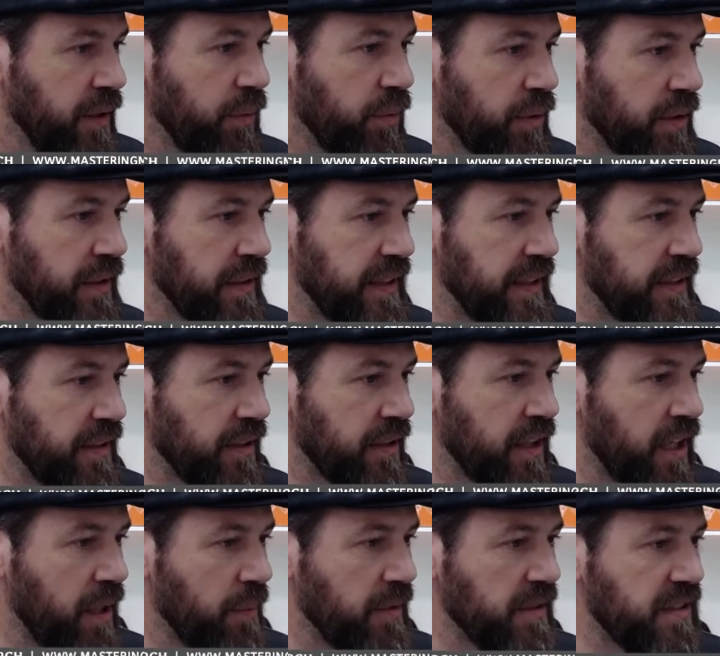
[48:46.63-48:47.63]
We're gonna get our
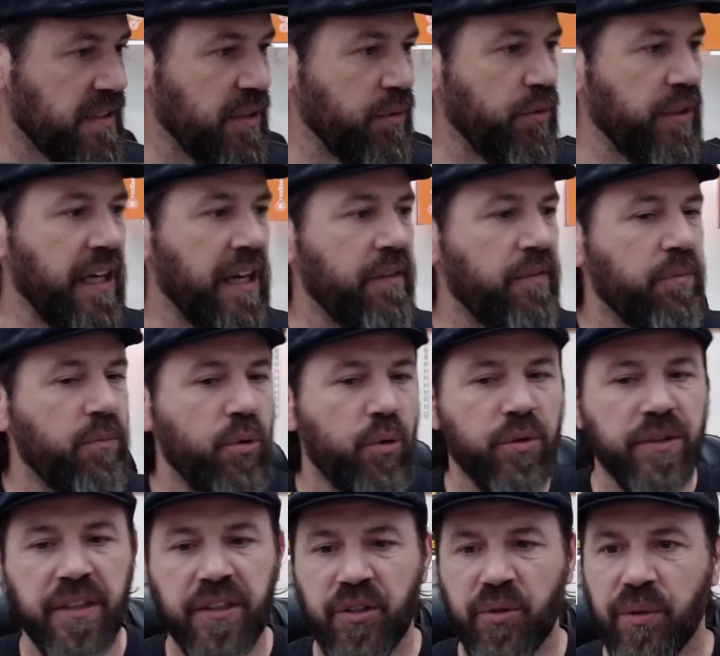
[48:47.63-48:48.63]
comments. See, we have more
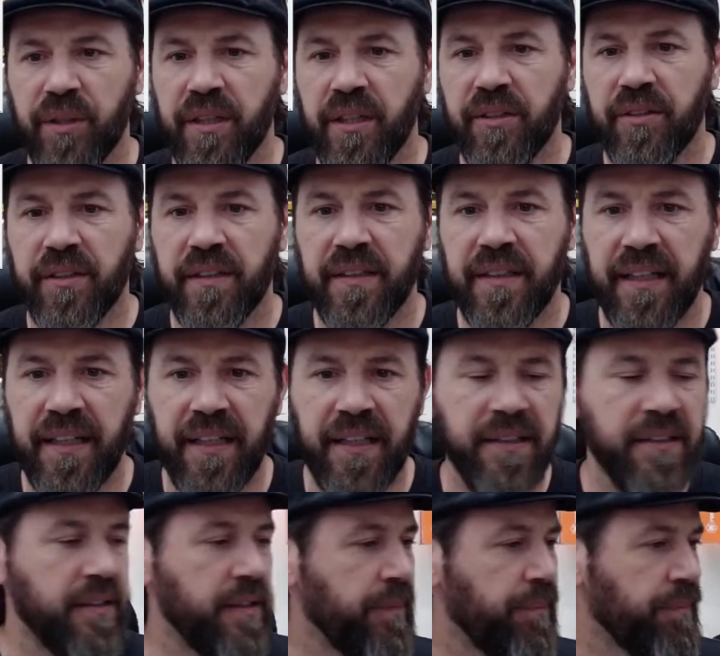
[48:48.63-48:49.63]
than
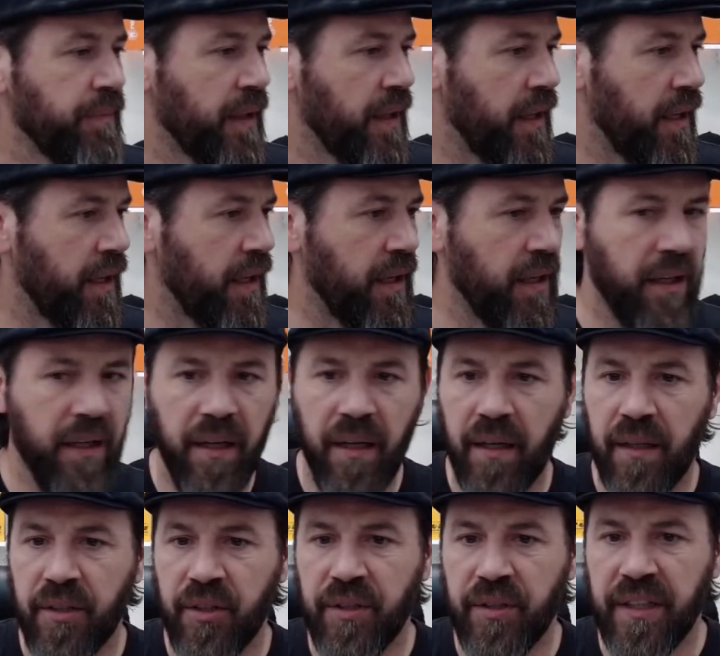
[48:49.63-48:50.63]
309 uh,
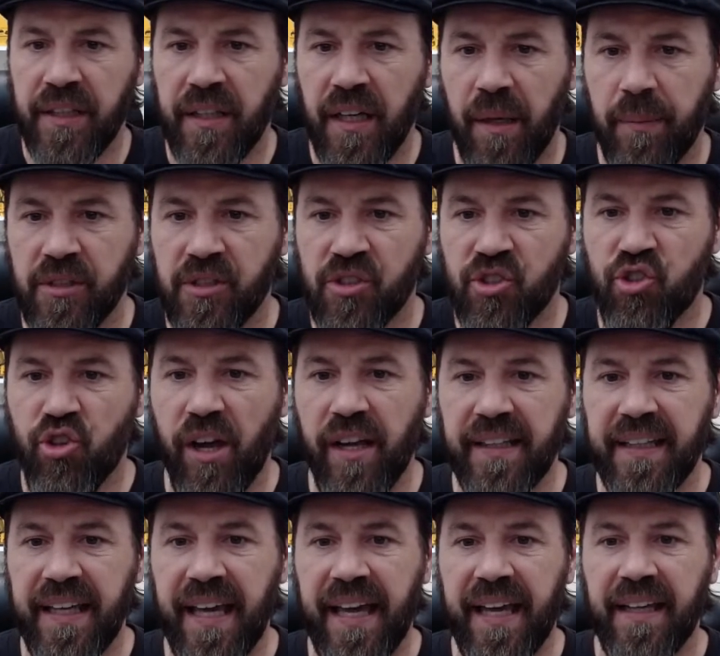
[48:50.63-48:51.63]
unique comments. Truck
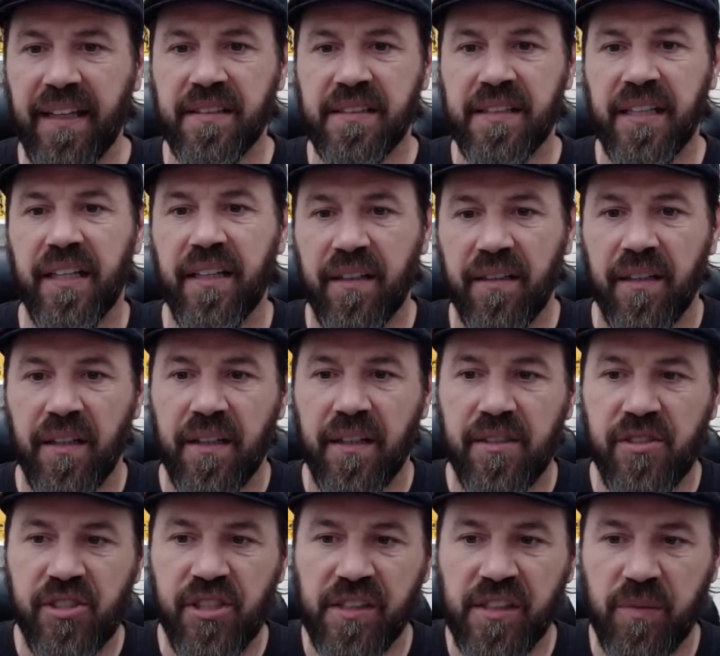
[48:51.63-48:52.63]
Gang is here.
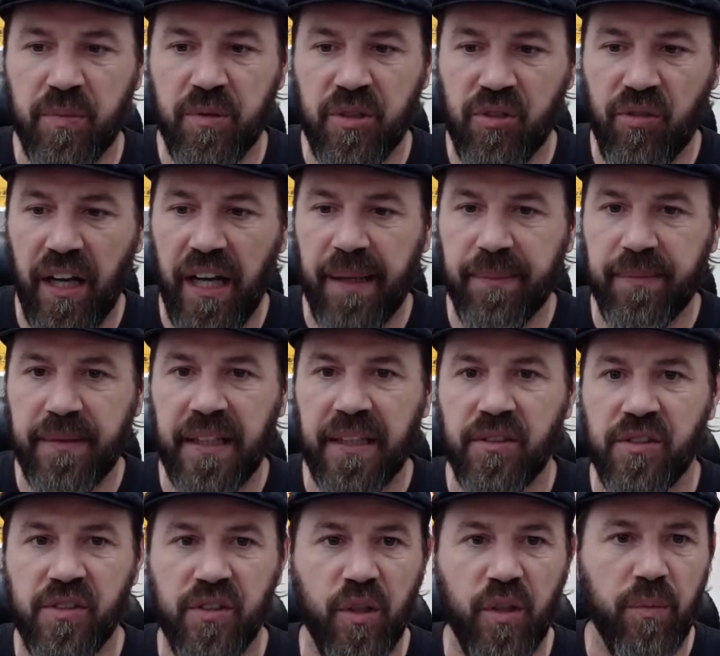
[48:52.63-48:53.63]
Just subscribe. Thank
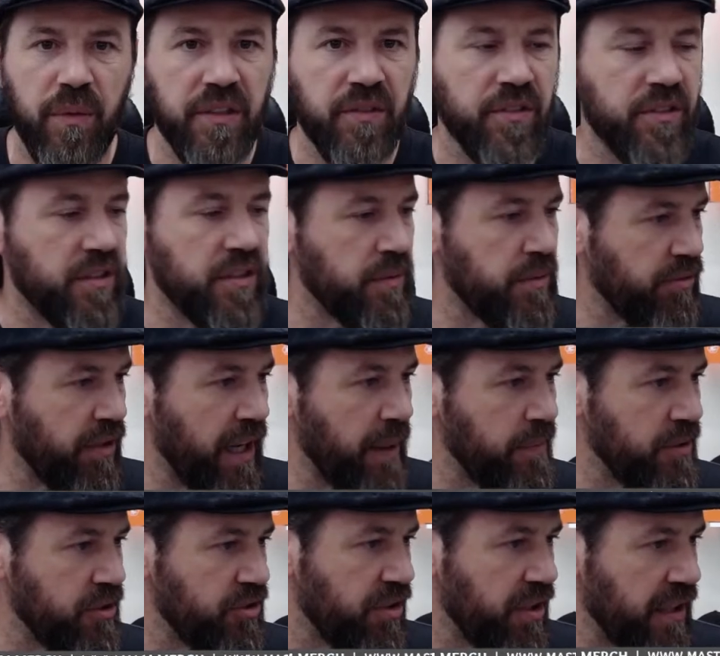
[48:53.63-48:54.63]
you so much for
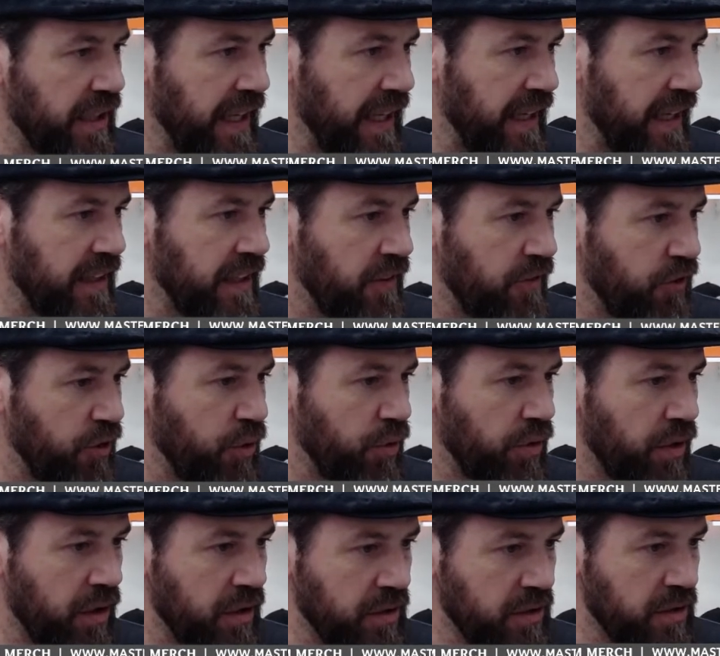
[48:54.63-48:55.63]
subscribing, Truck Gang. If
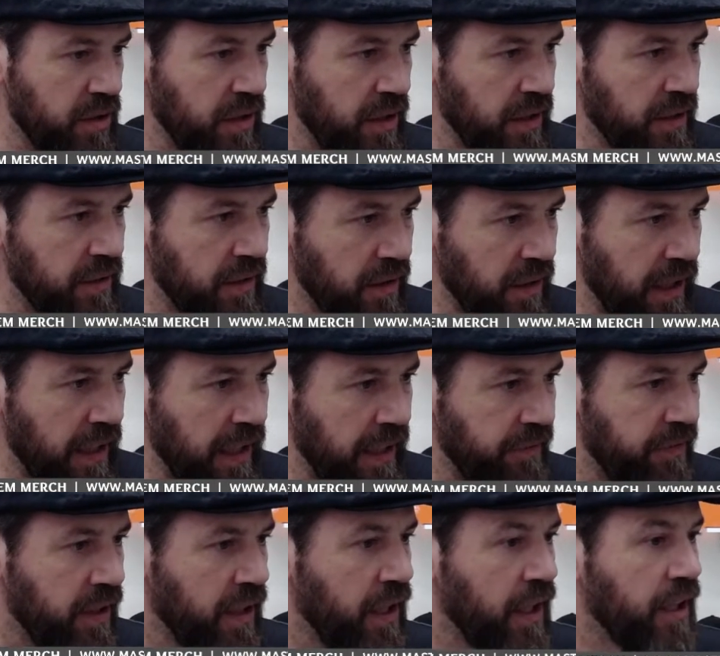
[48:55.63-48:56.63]
you are in the
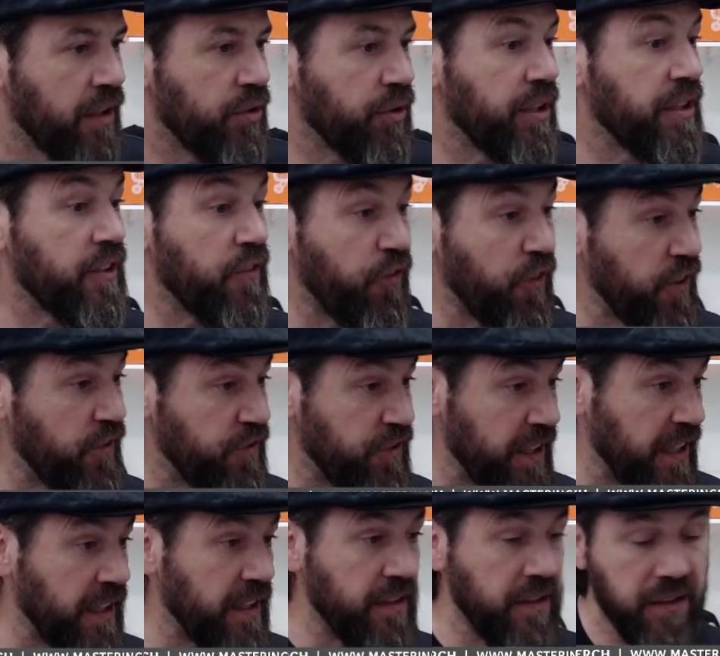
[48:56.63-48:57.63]
live,
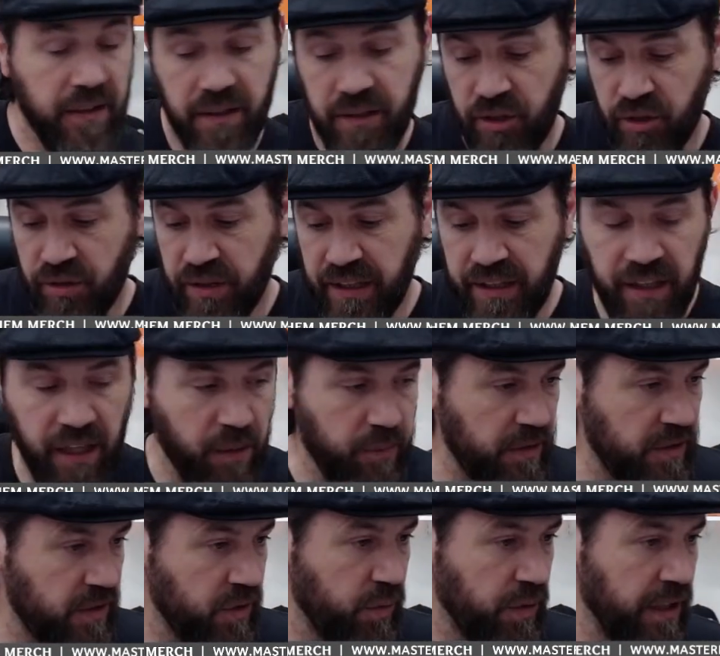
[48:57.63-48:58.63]
315 unique
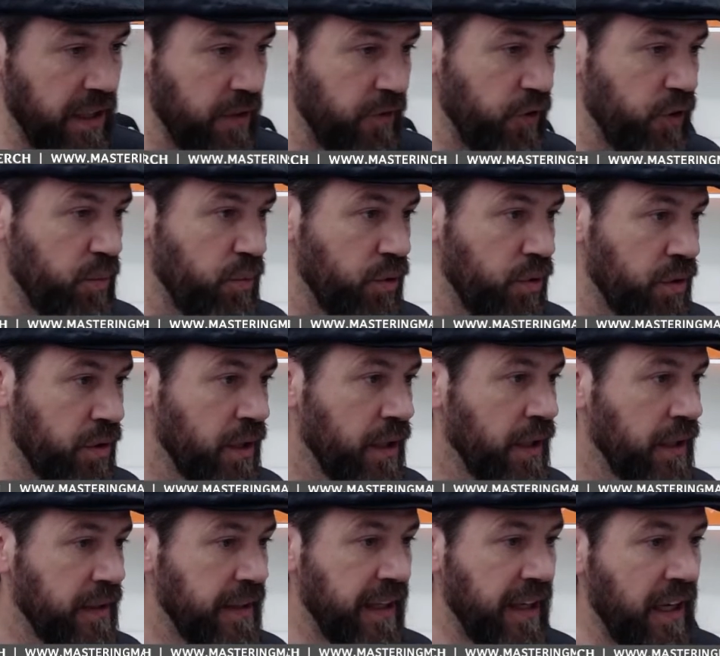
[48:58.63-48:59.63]
comments. So we got a few more
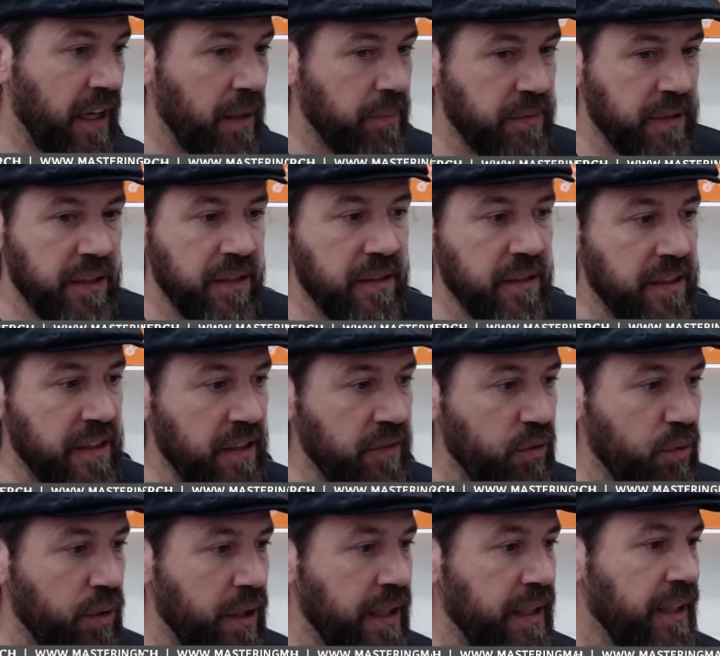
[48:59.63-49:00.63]
that hopped in the
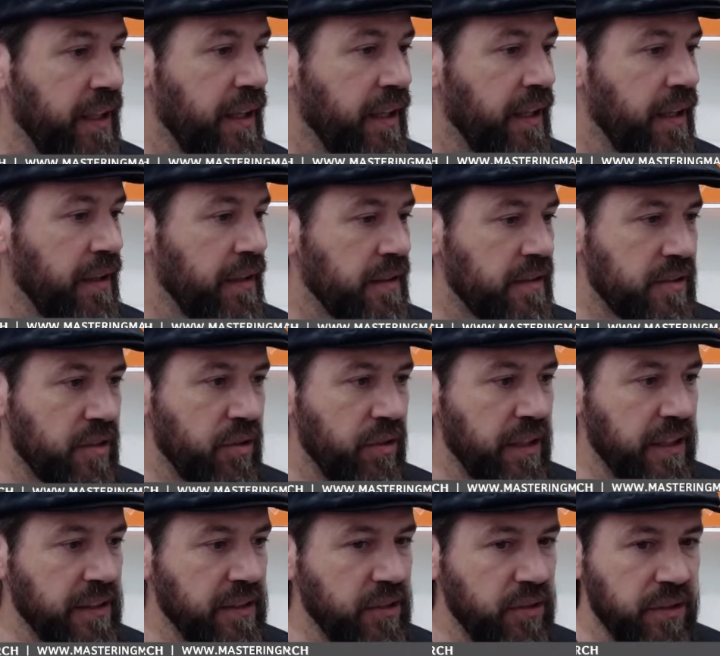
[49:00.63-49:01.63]
giveaway. Let's go
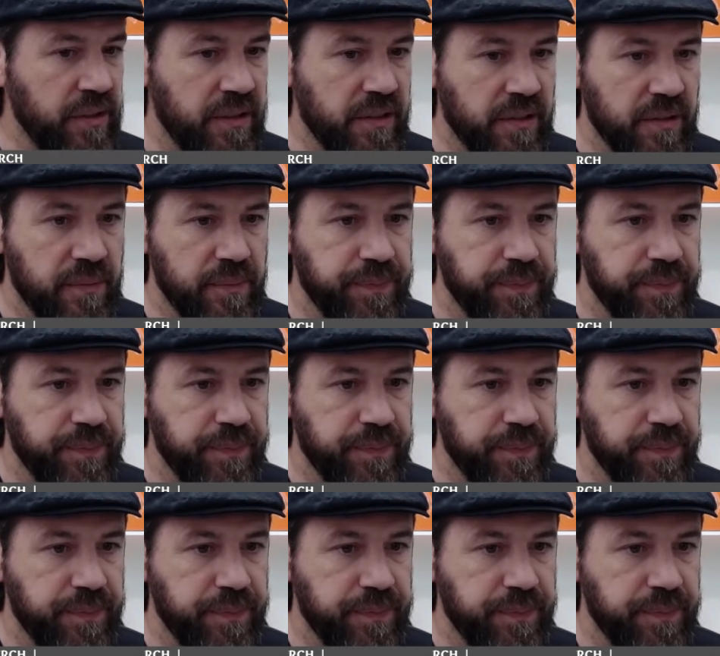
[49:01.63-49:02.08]
ahead and do this.